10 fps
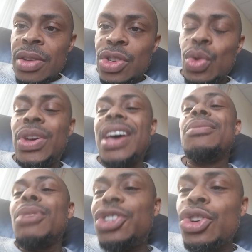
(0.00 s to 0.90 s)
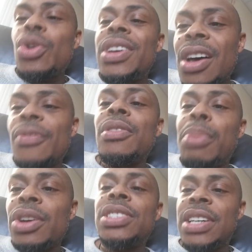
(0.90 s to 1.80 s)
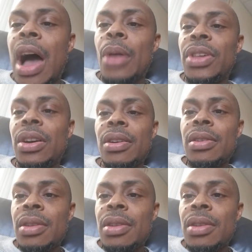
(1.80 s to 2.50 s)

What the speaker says: to get majority of the pussy out there.